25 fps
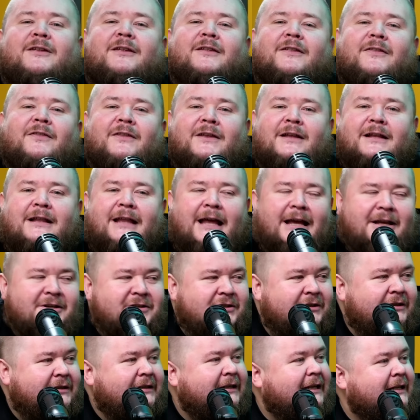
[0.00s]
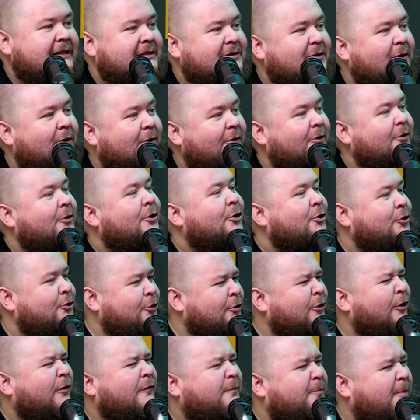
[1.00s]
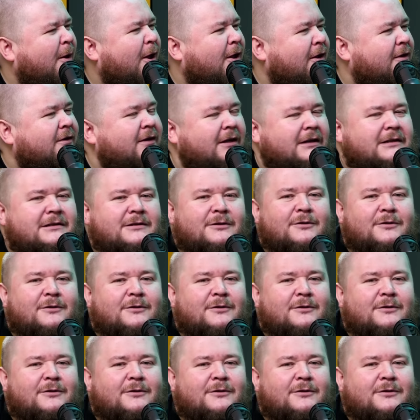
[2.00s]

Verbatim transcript: The election. Let's talk. You love politics,